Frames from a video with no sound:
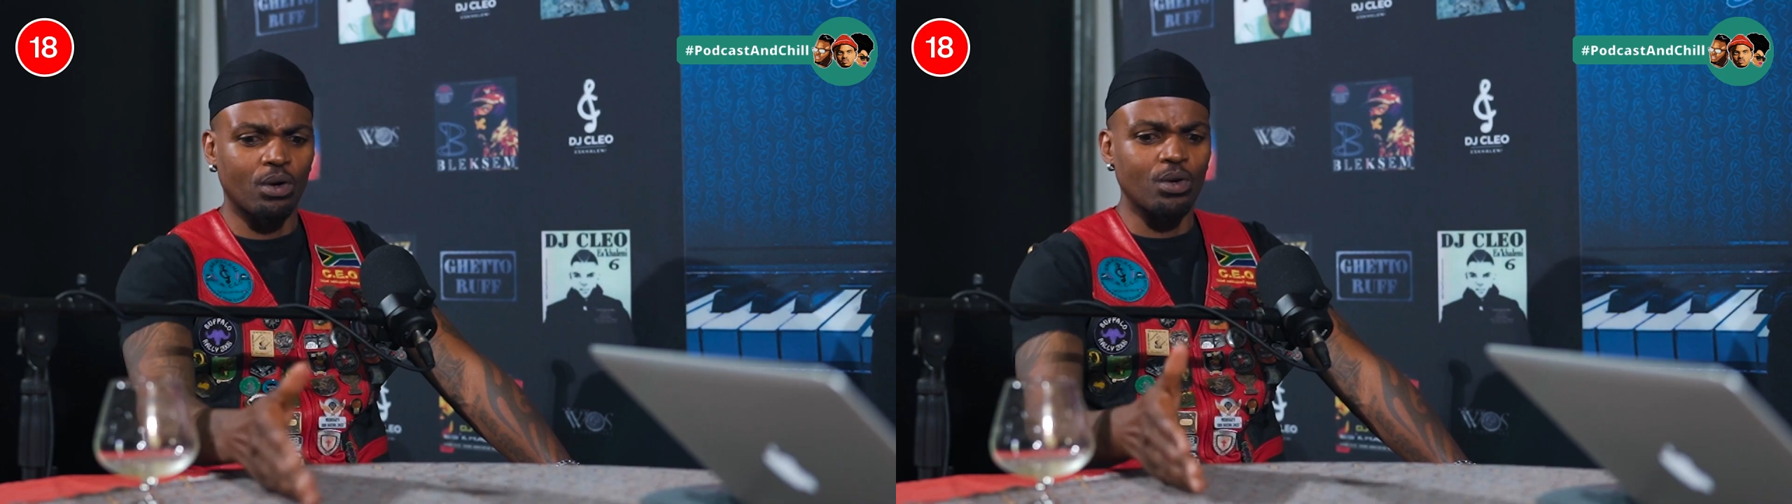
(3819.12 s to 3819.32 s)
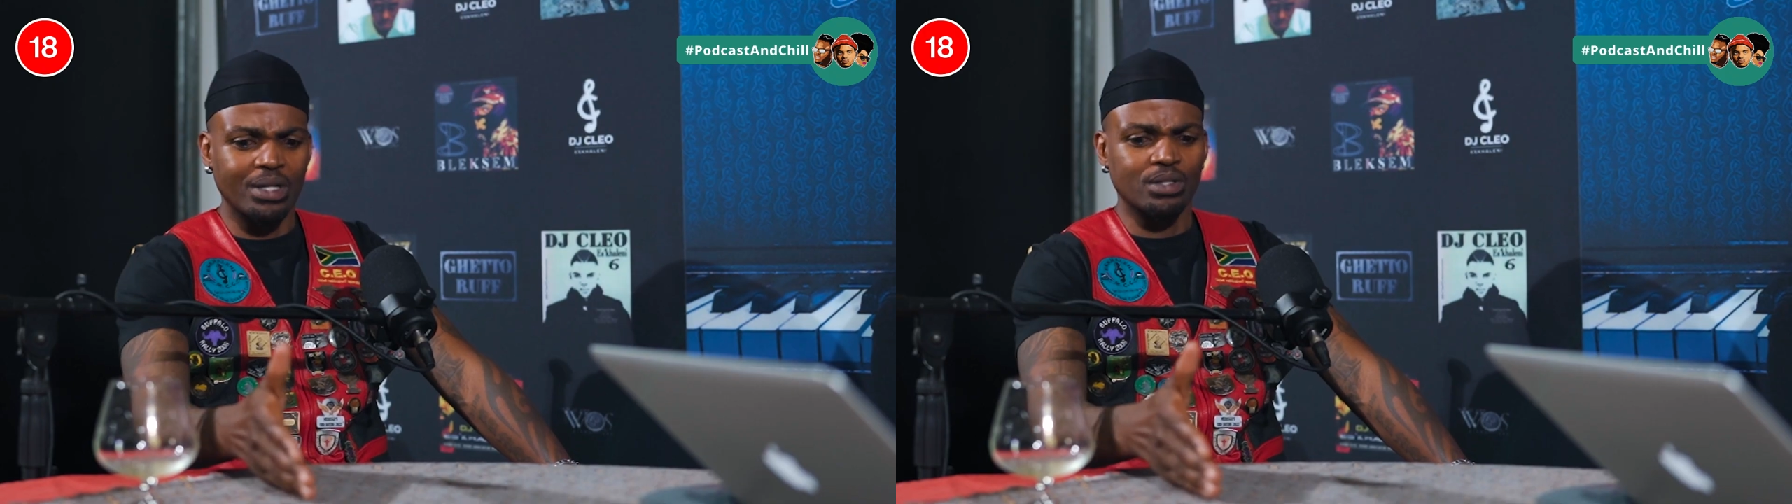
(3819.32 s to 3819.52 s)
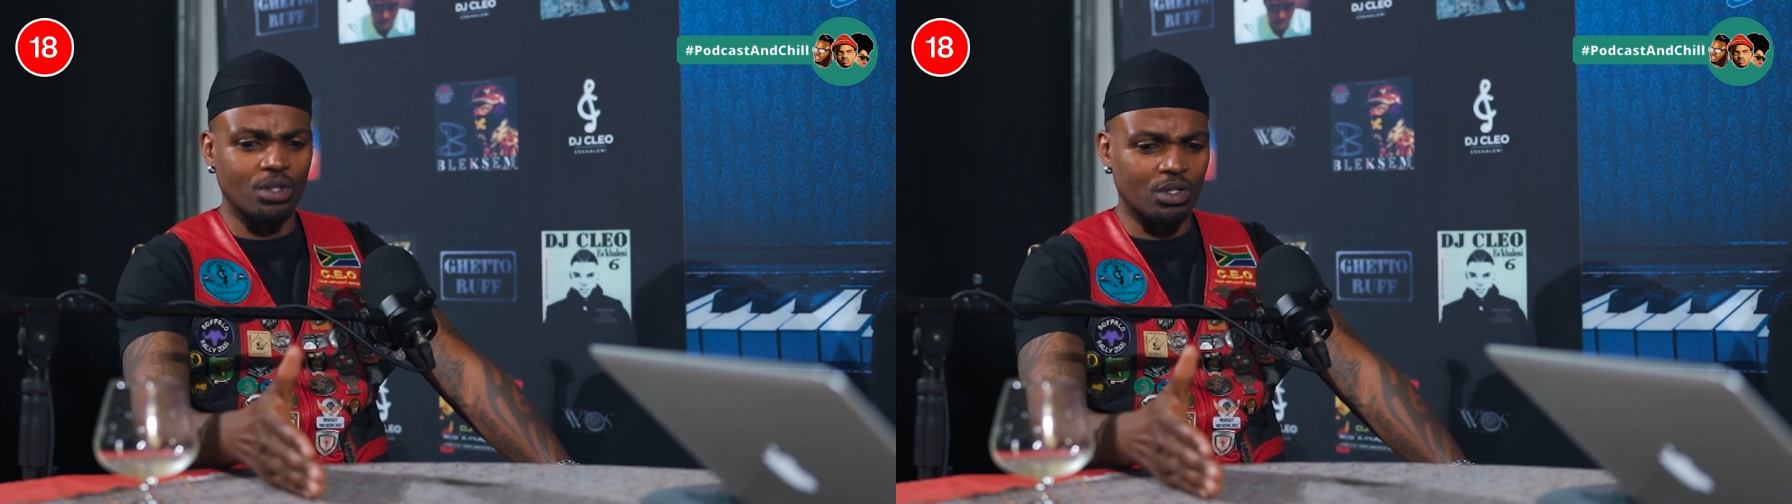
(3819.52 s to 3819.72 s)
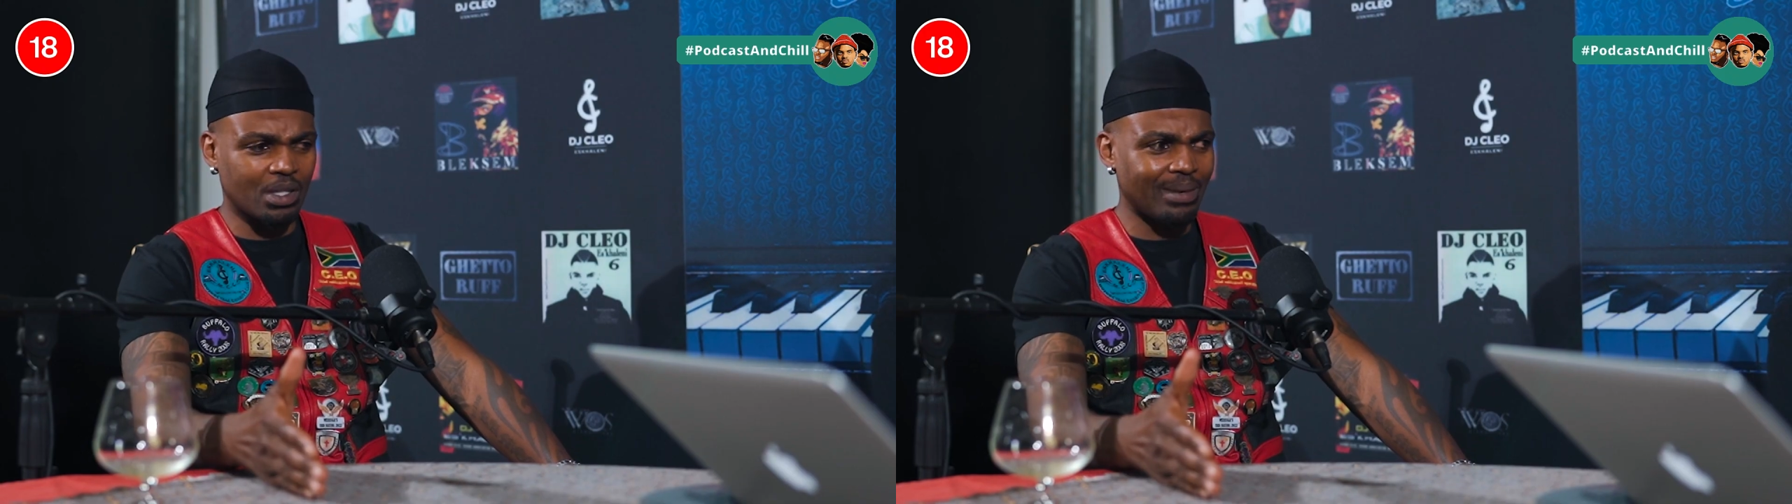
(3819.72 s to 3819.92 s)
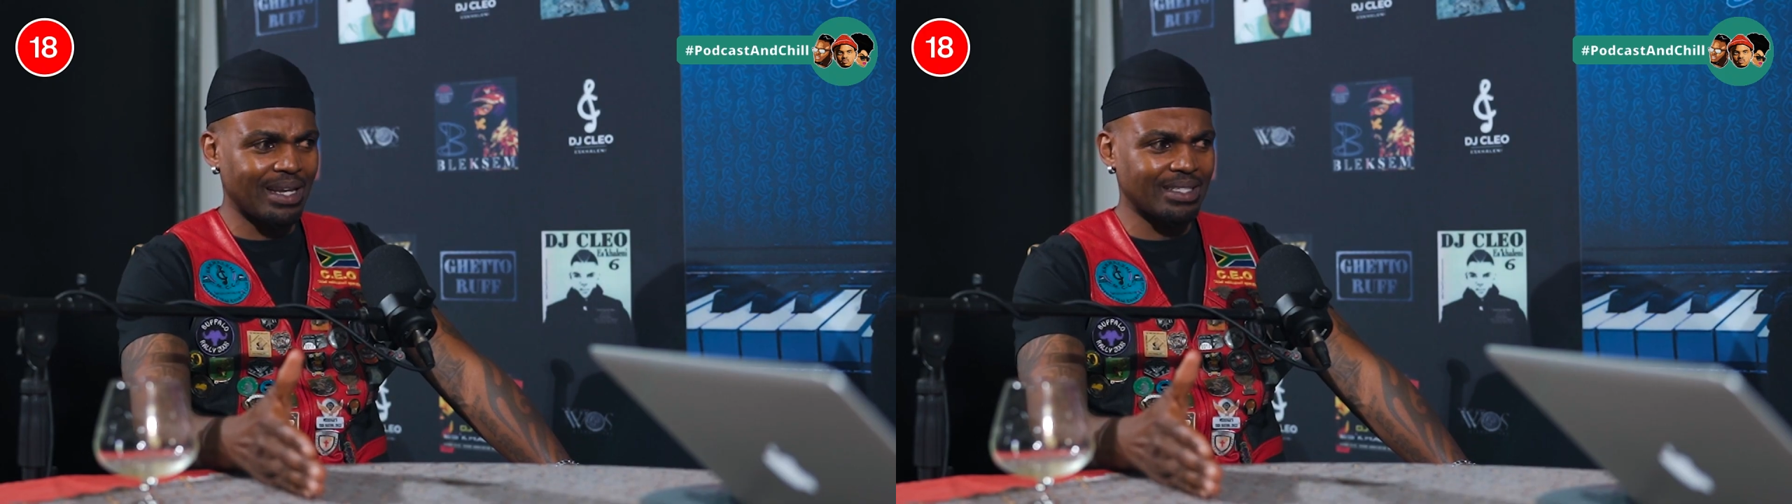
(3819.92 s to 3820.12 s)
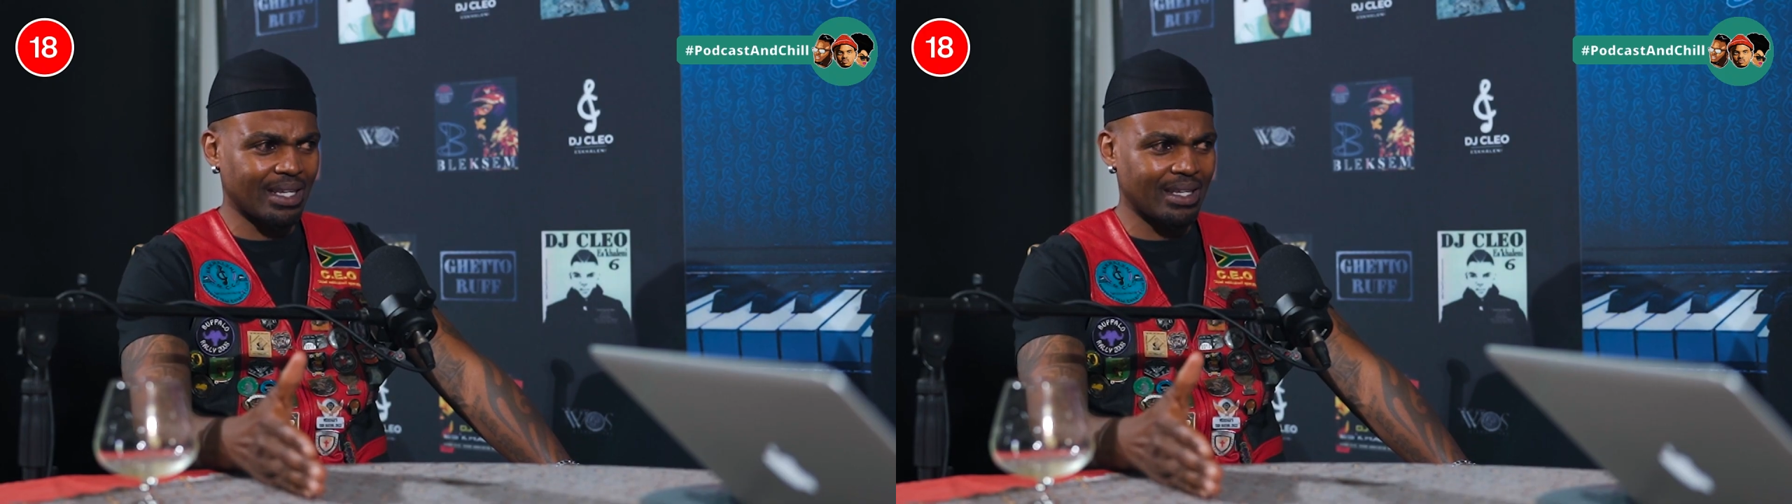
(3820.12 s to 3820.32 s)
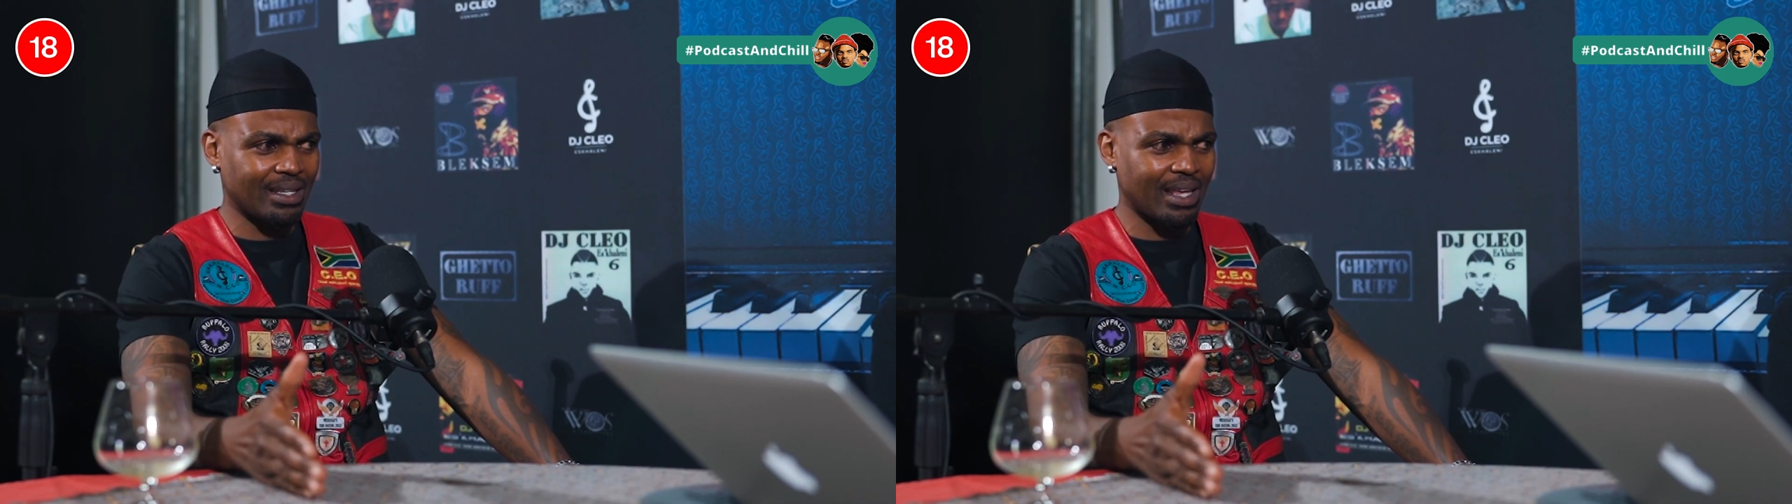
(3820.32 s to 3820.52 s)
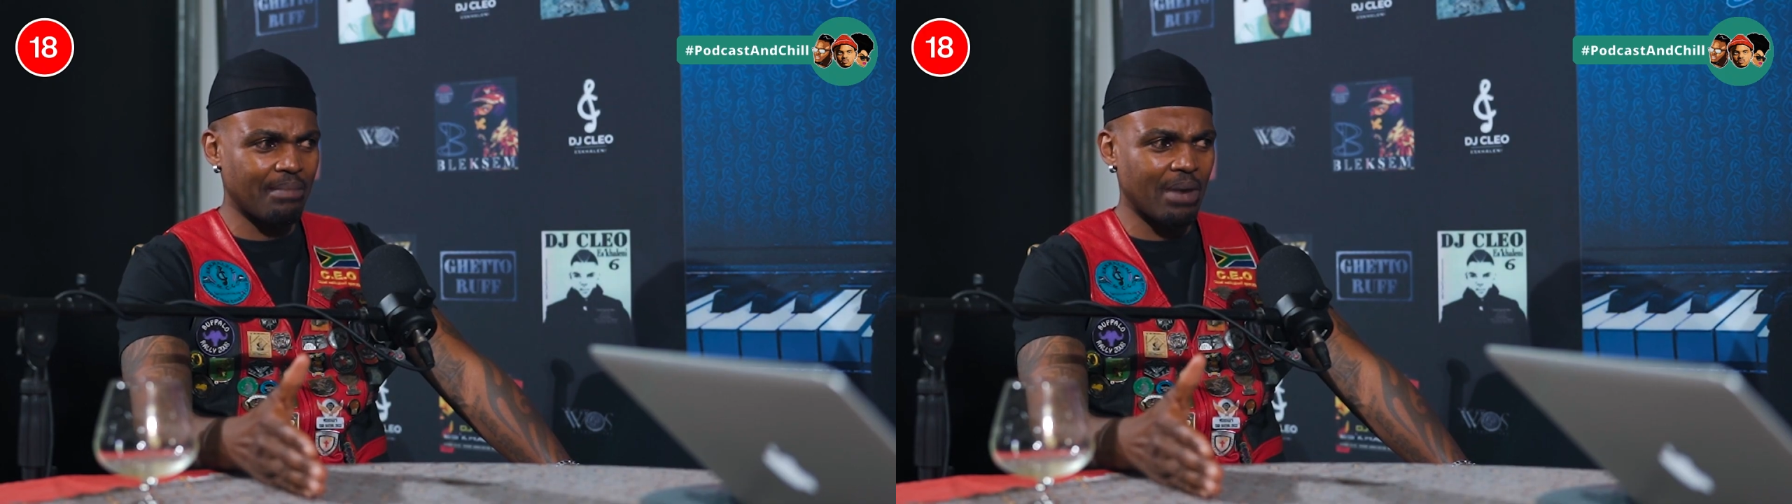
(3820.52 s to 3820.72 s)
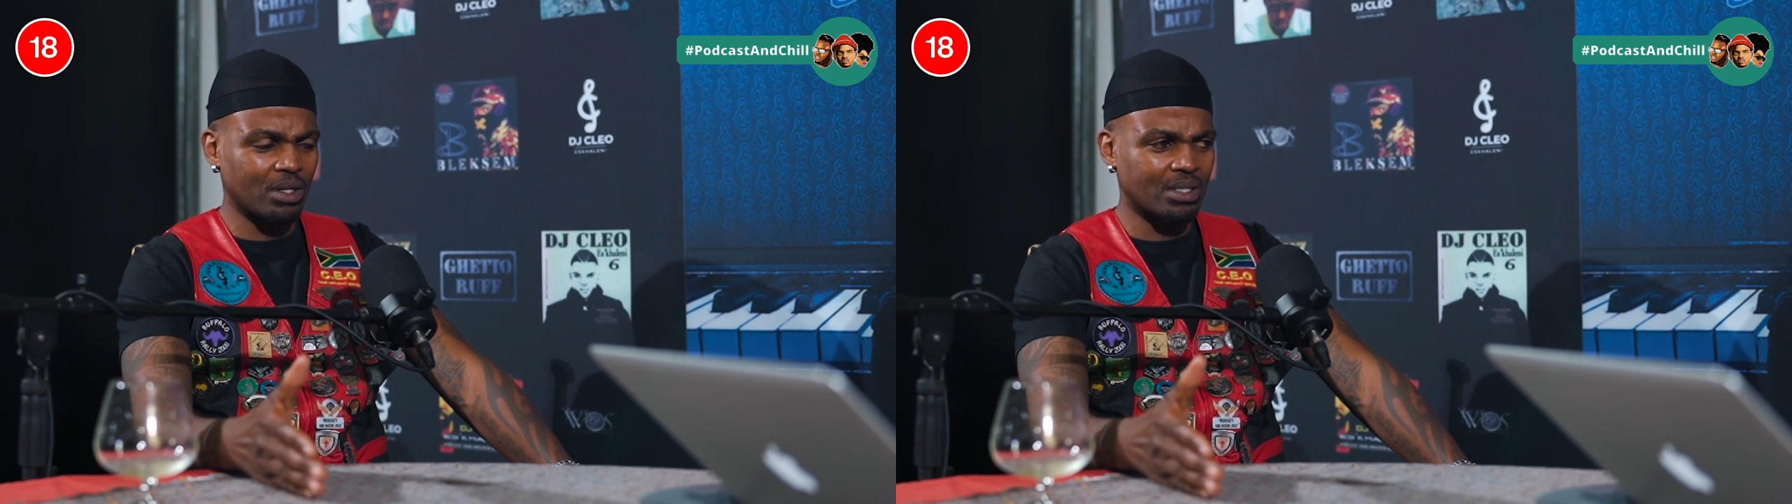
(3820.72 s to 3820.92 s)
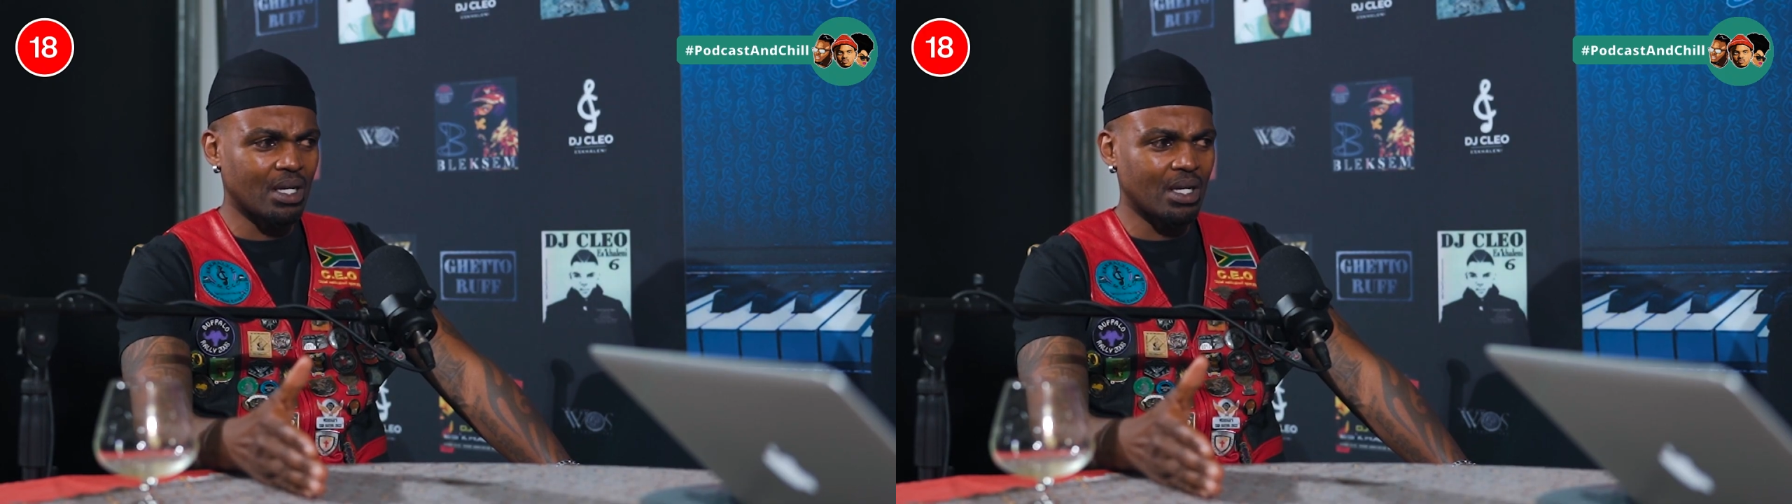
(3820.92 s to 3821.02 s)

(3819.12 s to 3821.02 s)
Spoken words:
on when Doc Shebeleza came out.